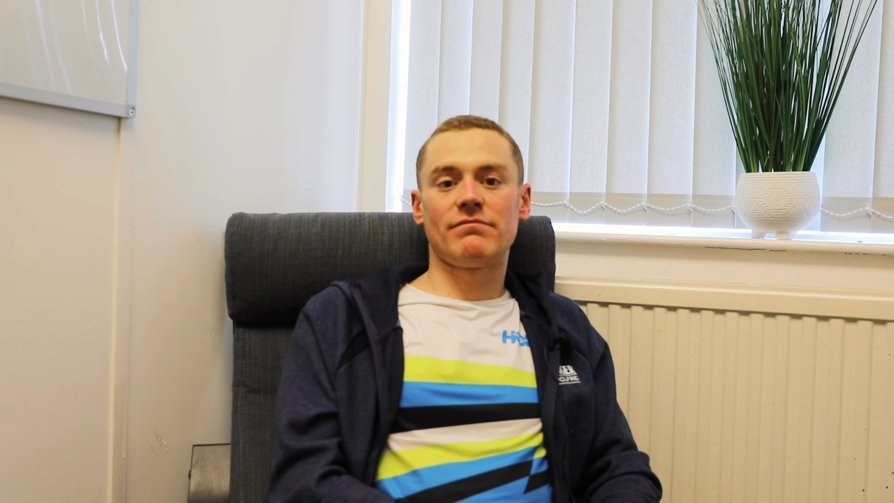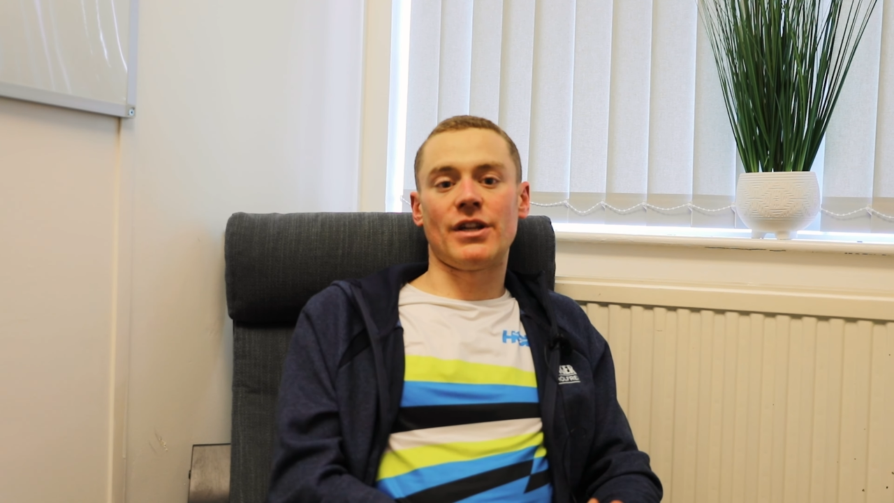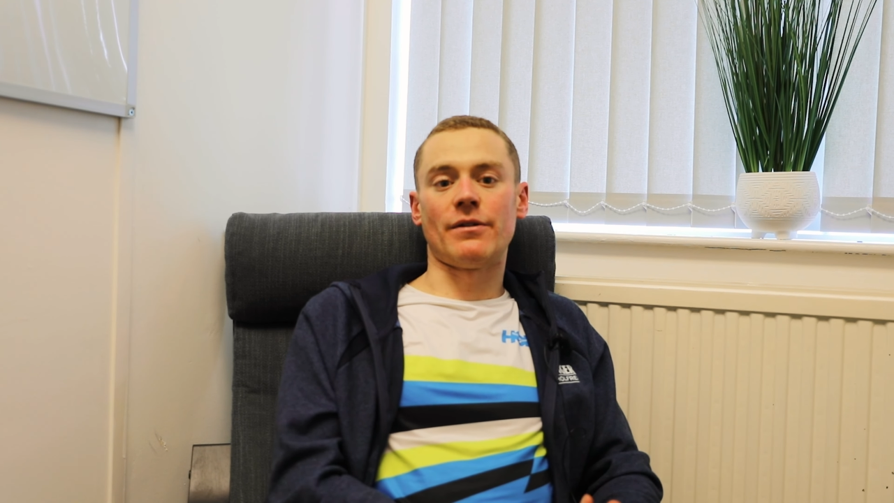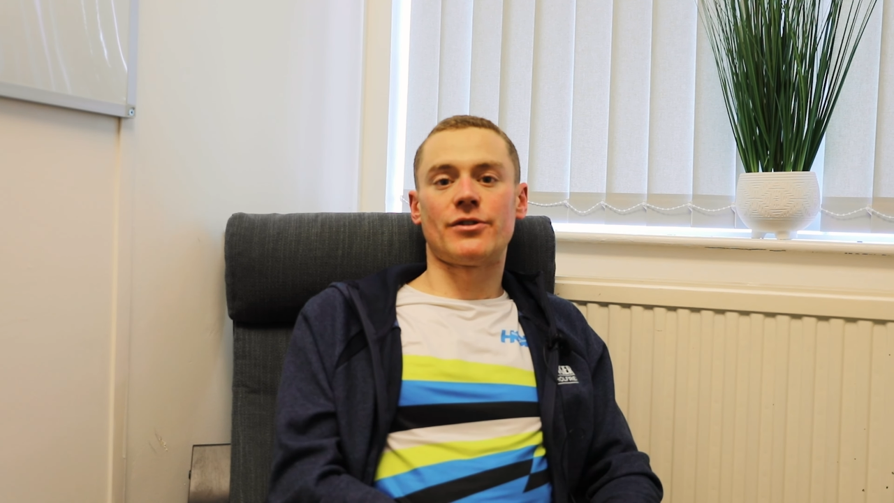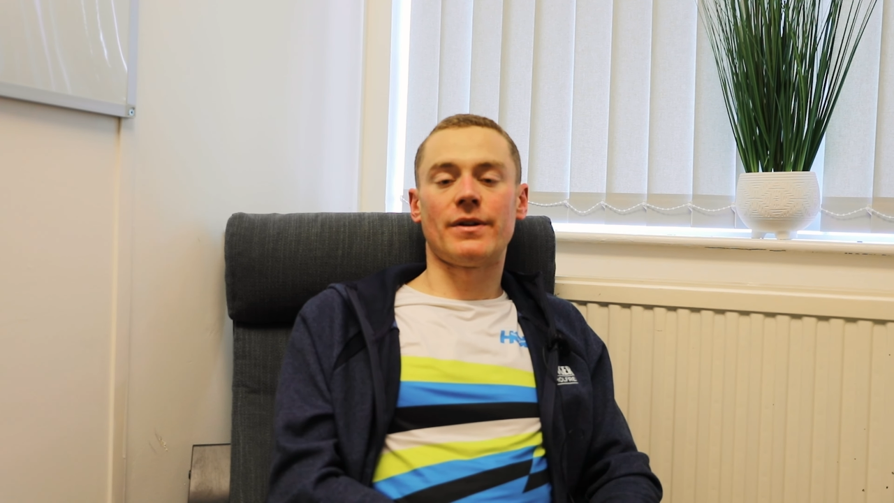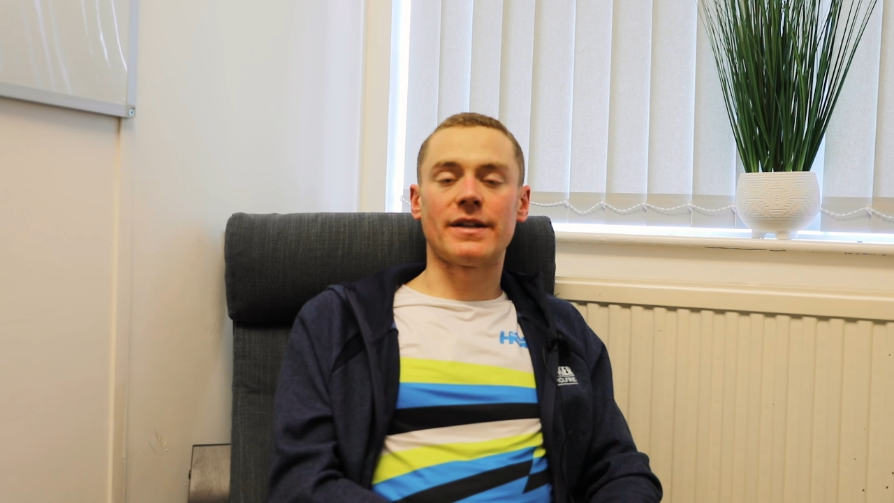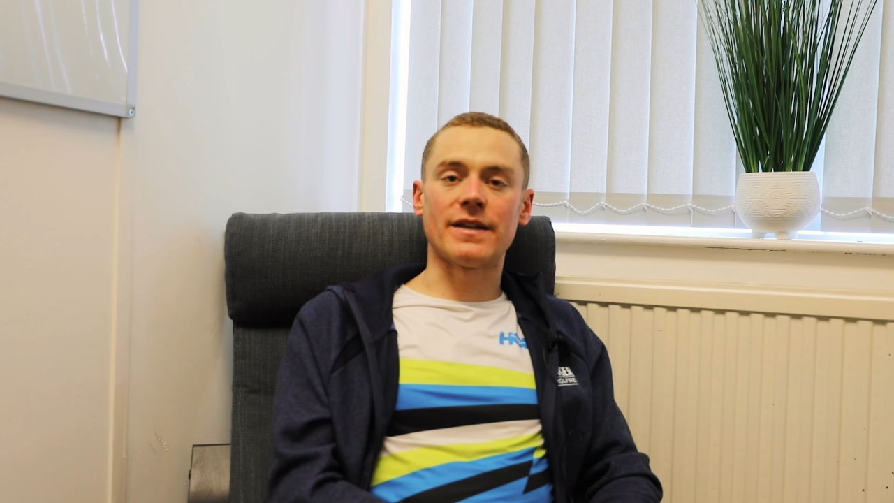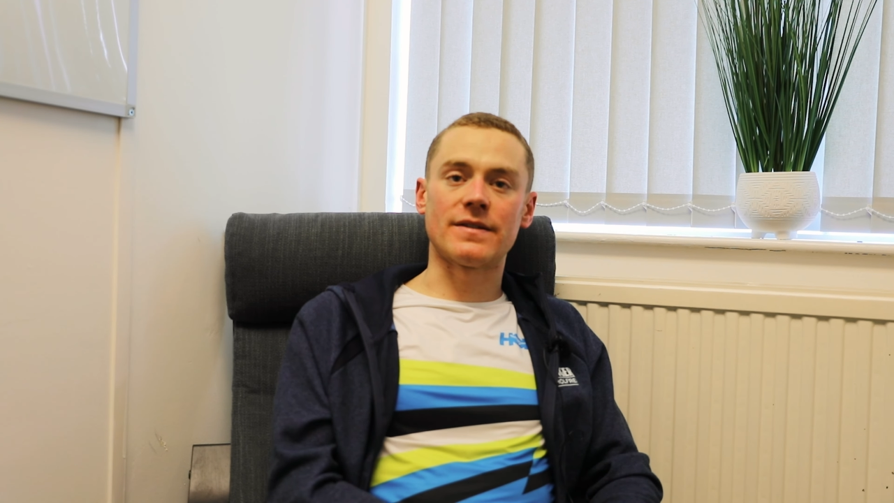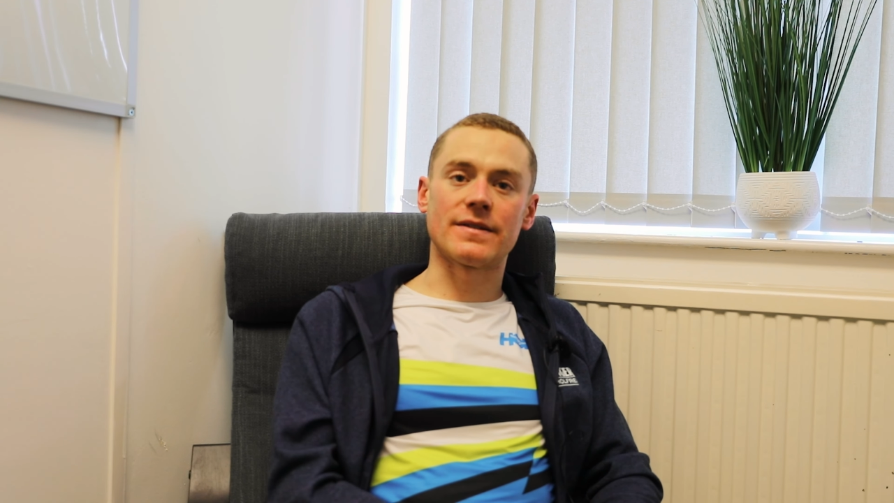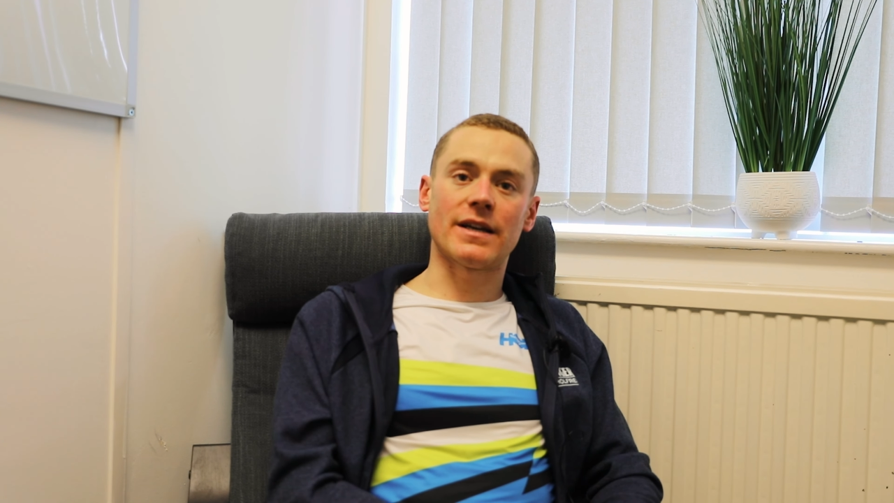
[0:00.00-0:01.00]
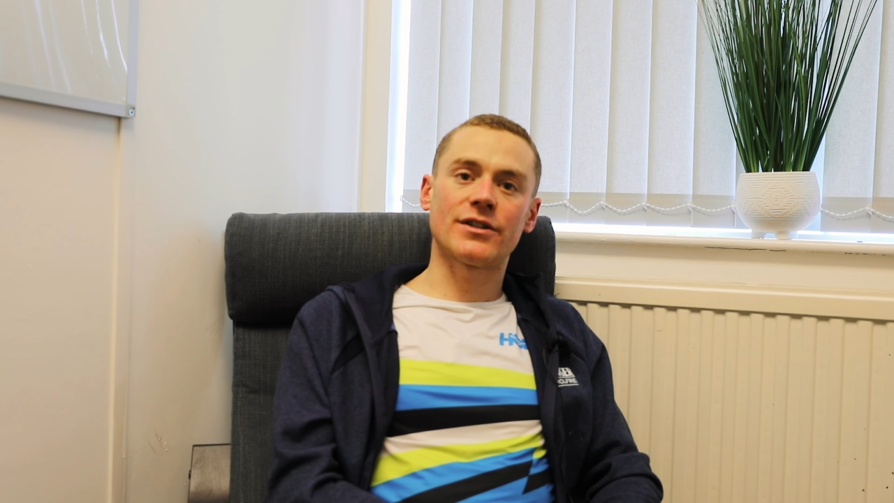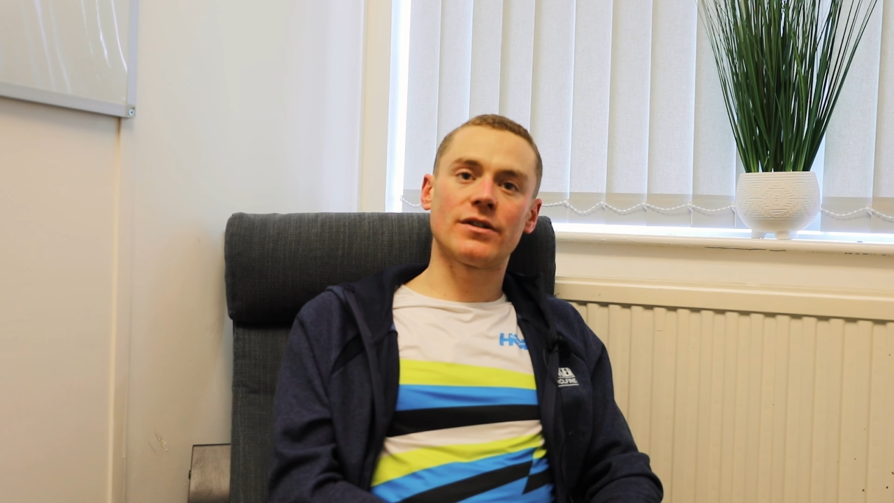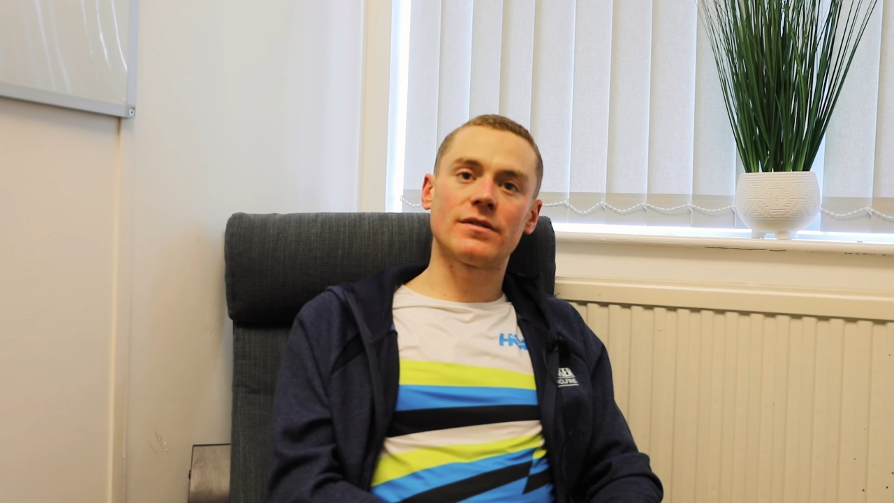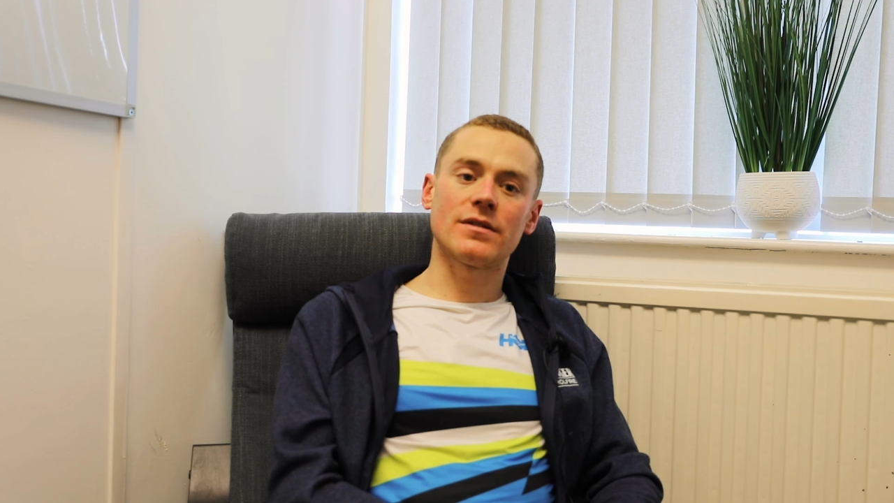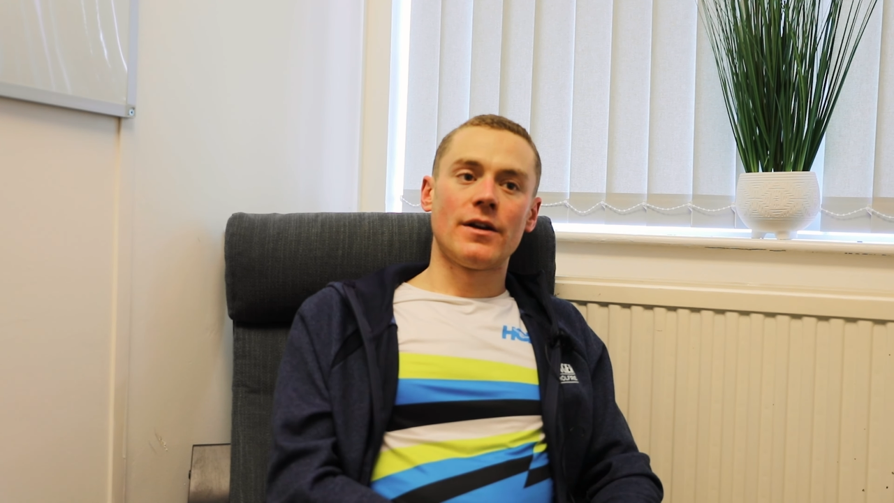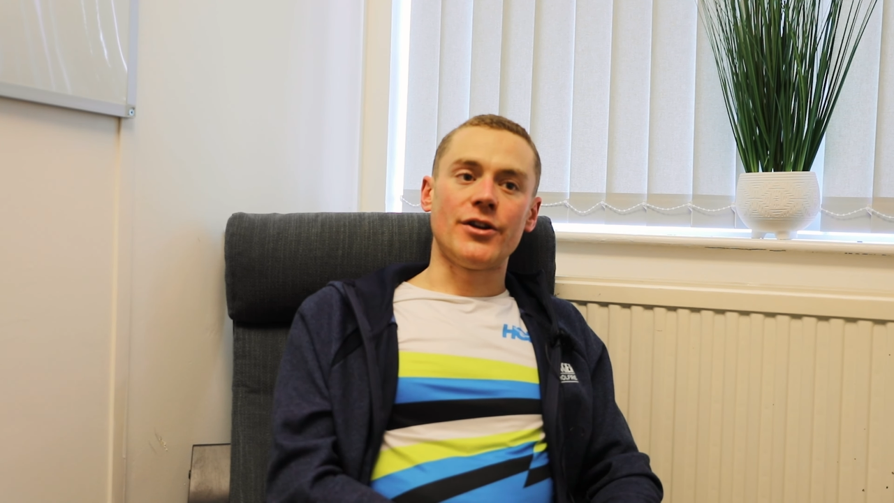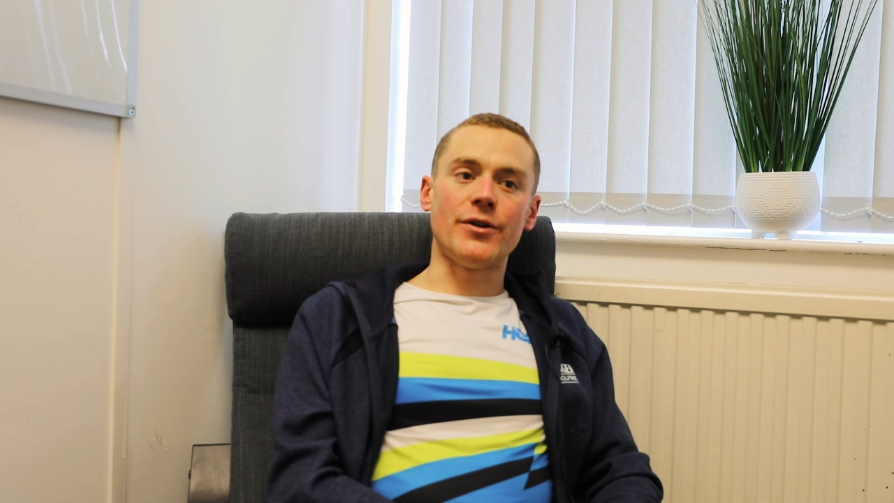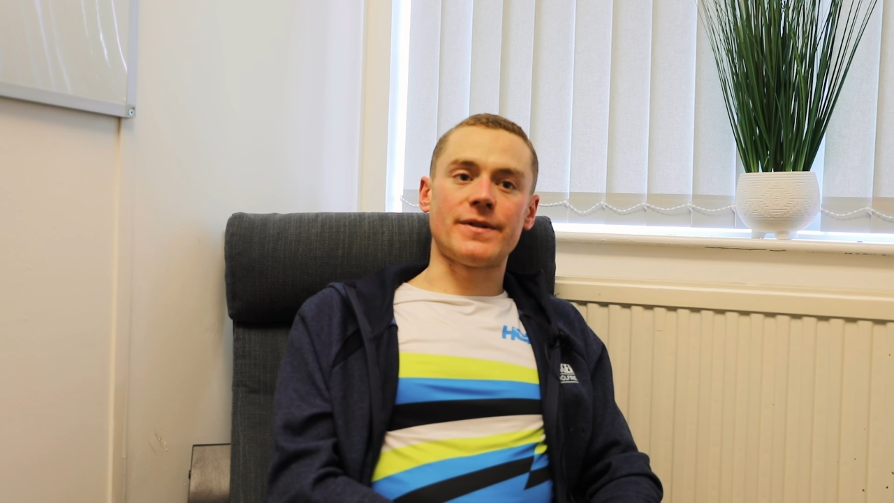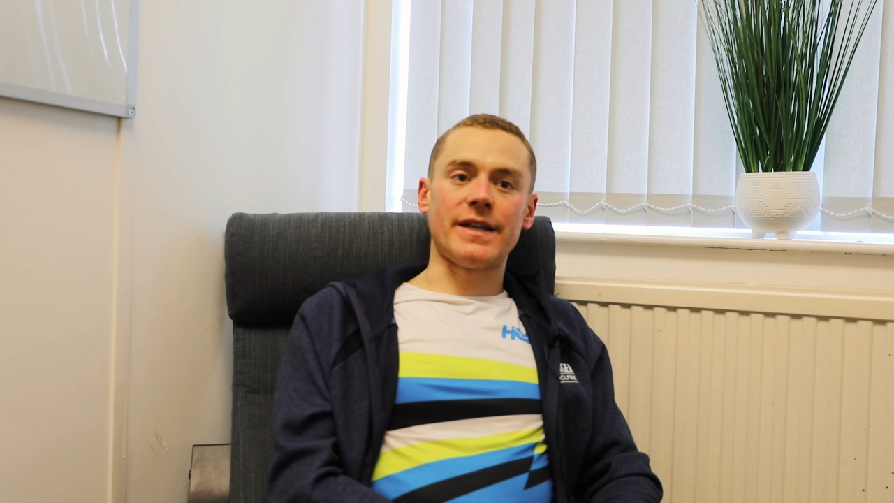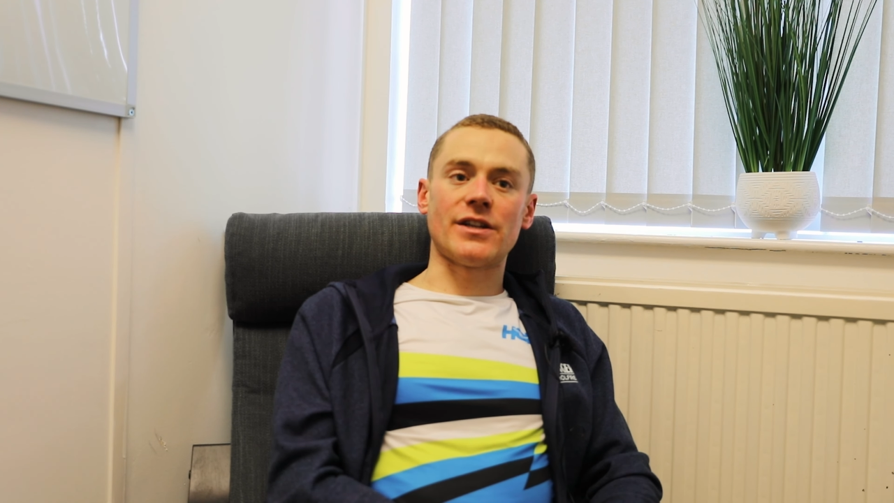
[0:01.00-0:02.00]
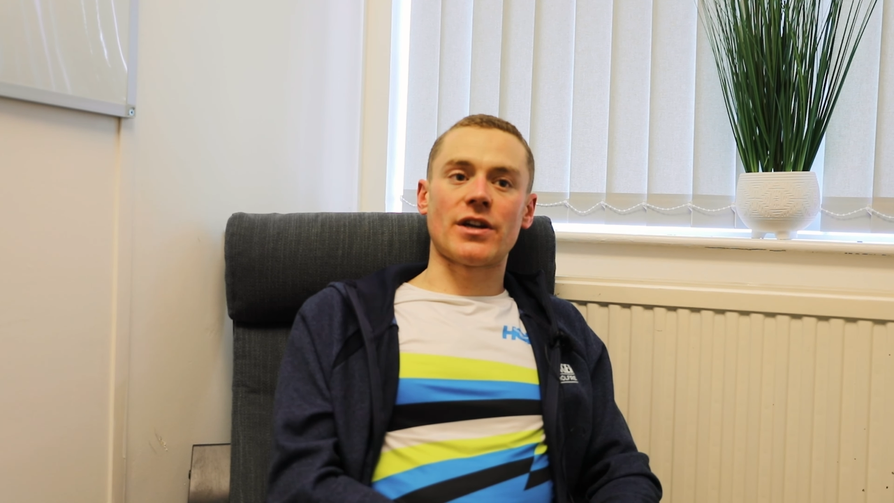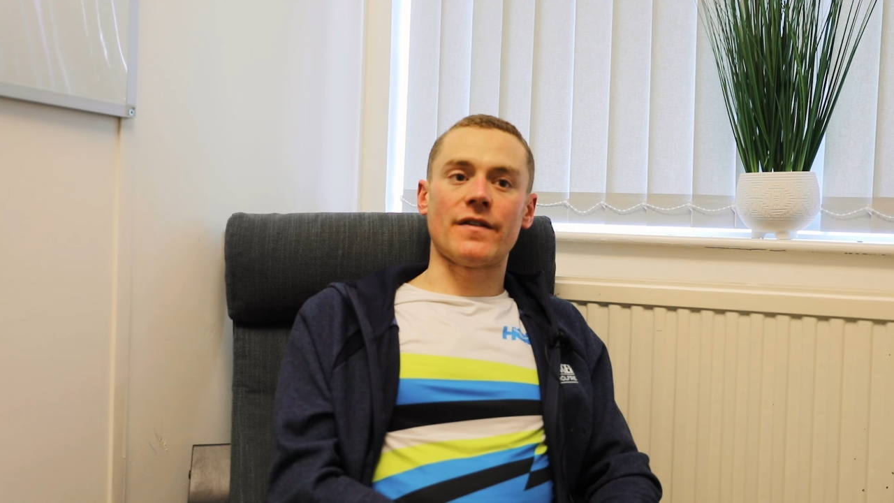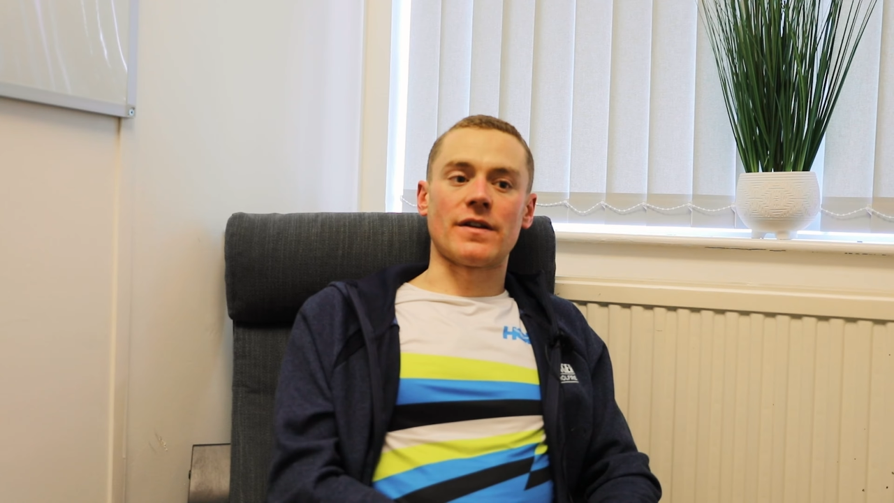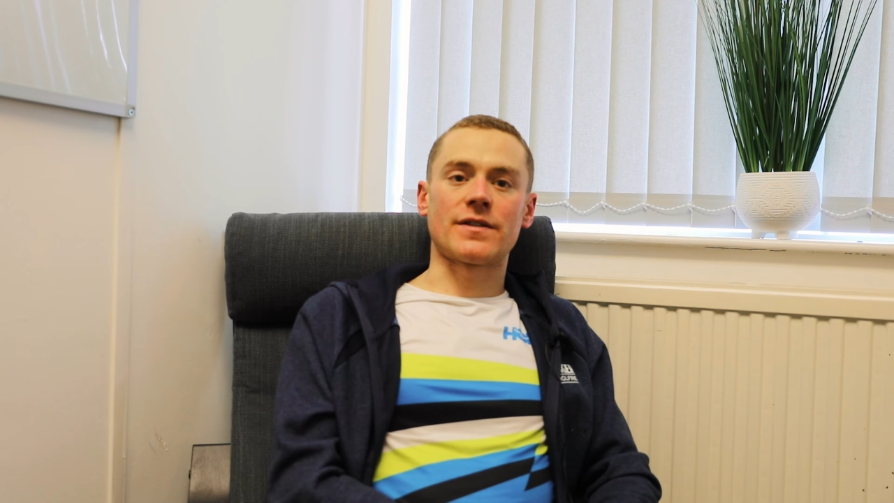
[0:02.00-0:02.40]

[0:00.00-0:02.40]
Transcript: doing a decent session, using each other.